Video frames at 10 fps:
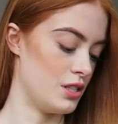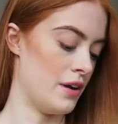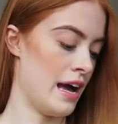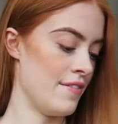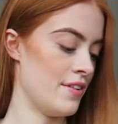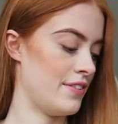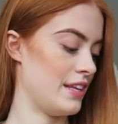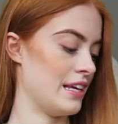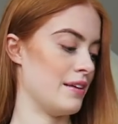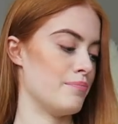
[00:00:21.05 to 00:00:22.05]
So I have
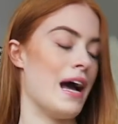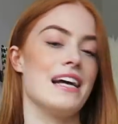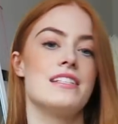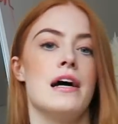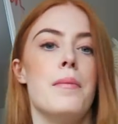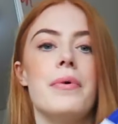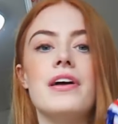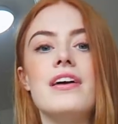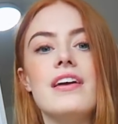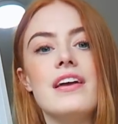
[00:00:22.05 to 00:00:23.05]
everything packed up
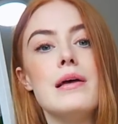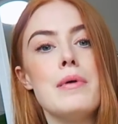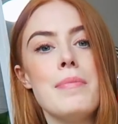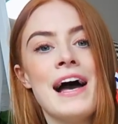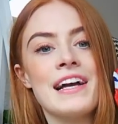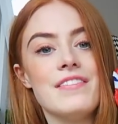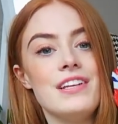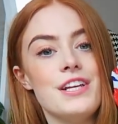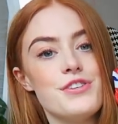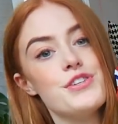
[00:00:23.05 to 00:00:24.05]
in my bag. I've
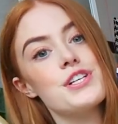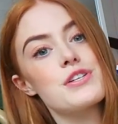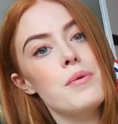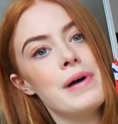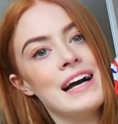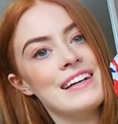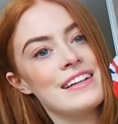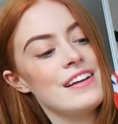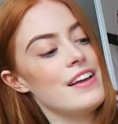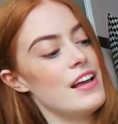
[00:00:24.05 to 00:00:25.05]
literally just got back.